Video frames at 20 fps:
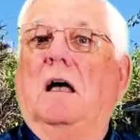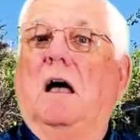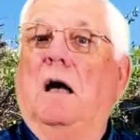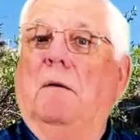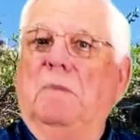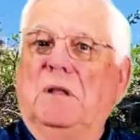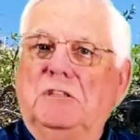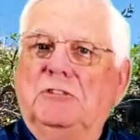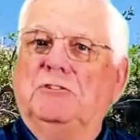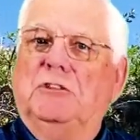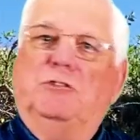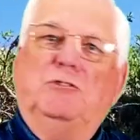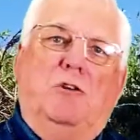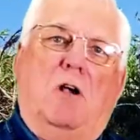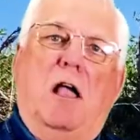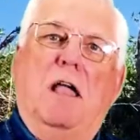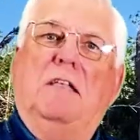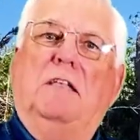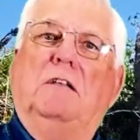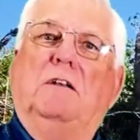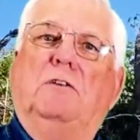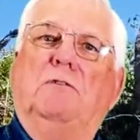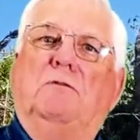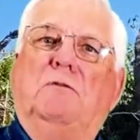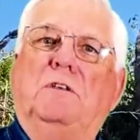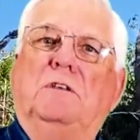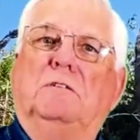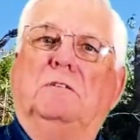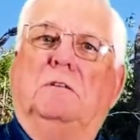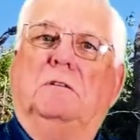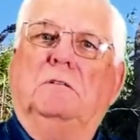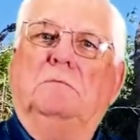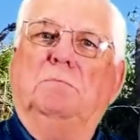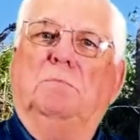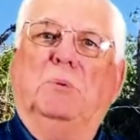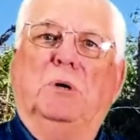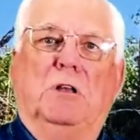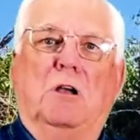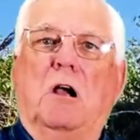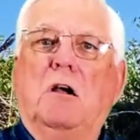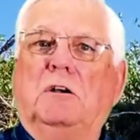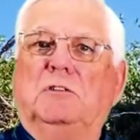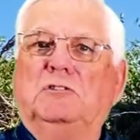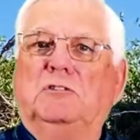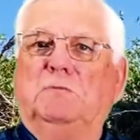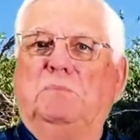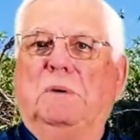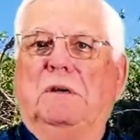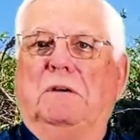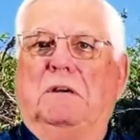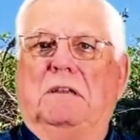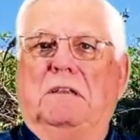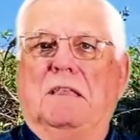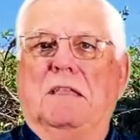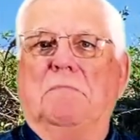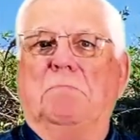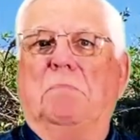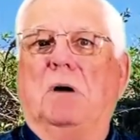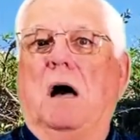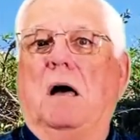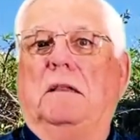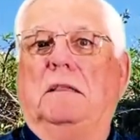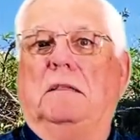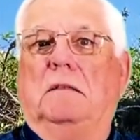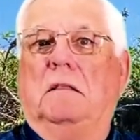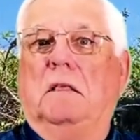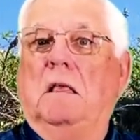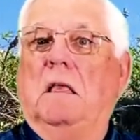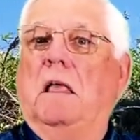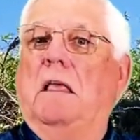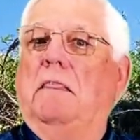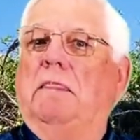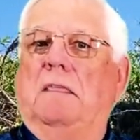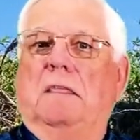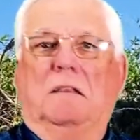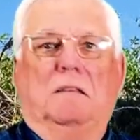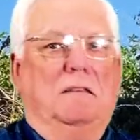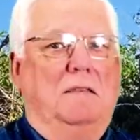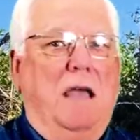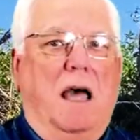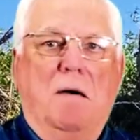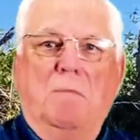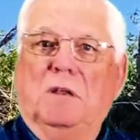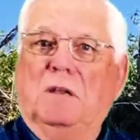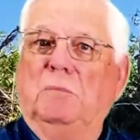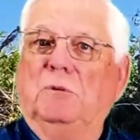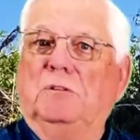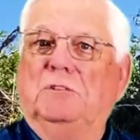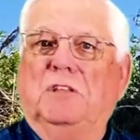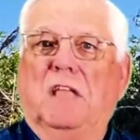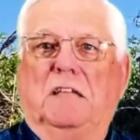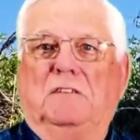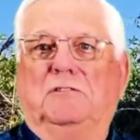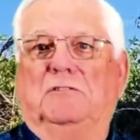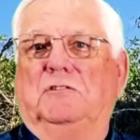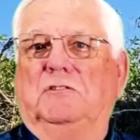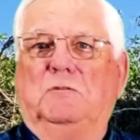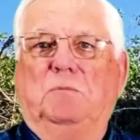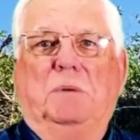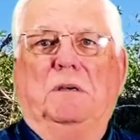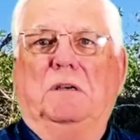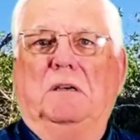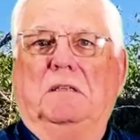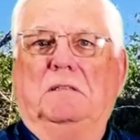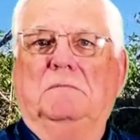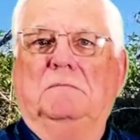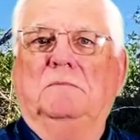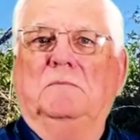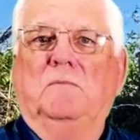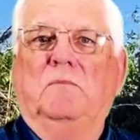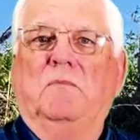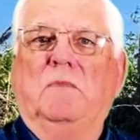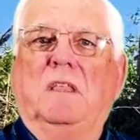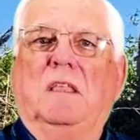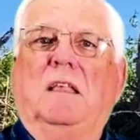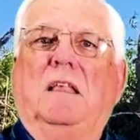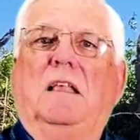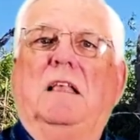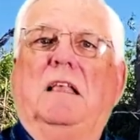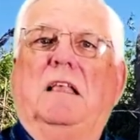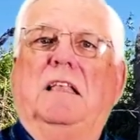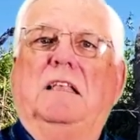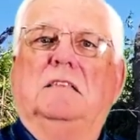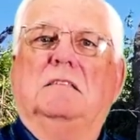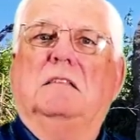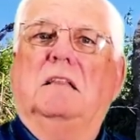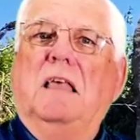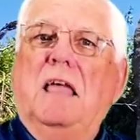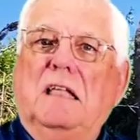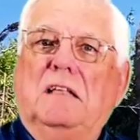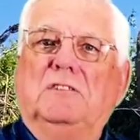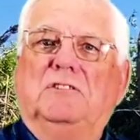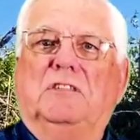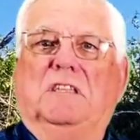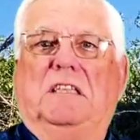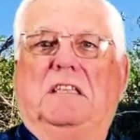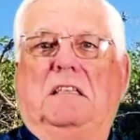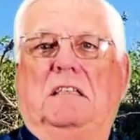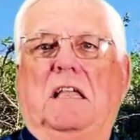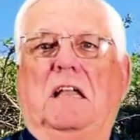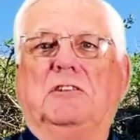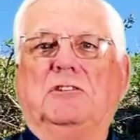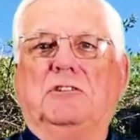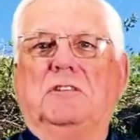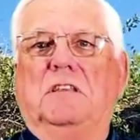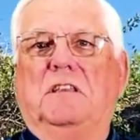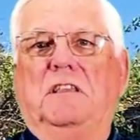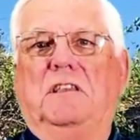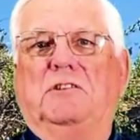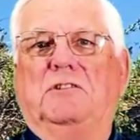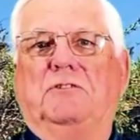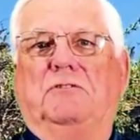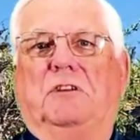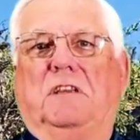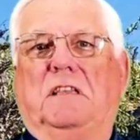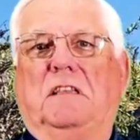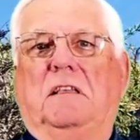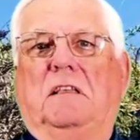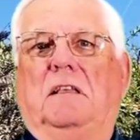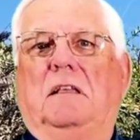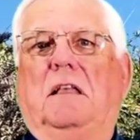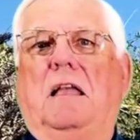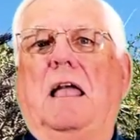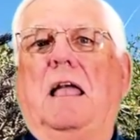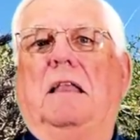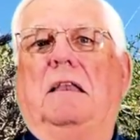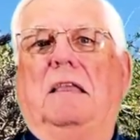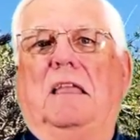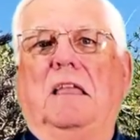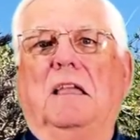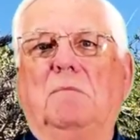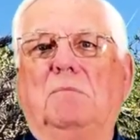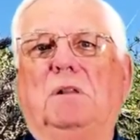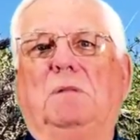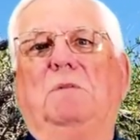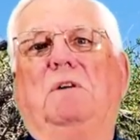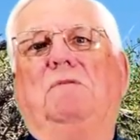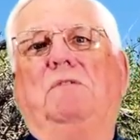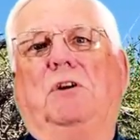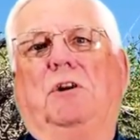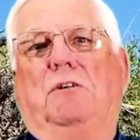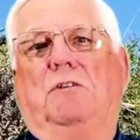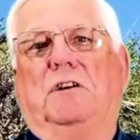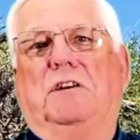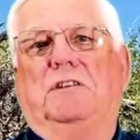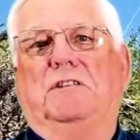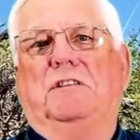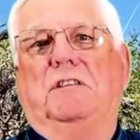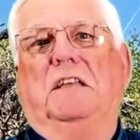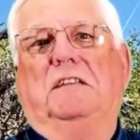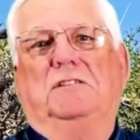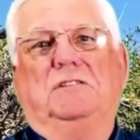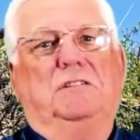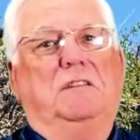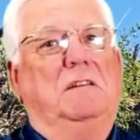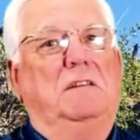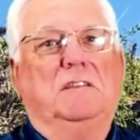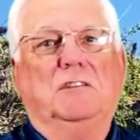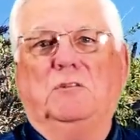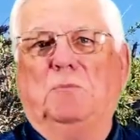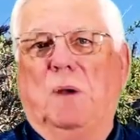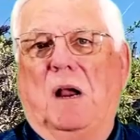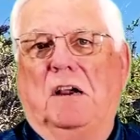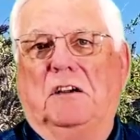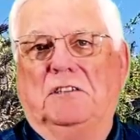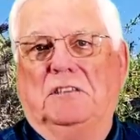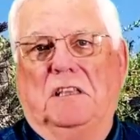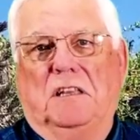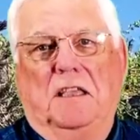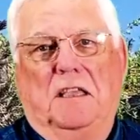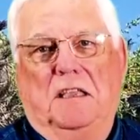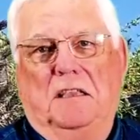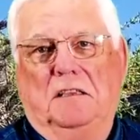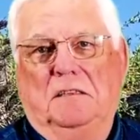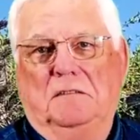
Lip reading: Amidst the triangular field, Bernard's spirit embodied the indomitable Texan spirit. His legacy, etched in history, an emblem of courage that still inspires today.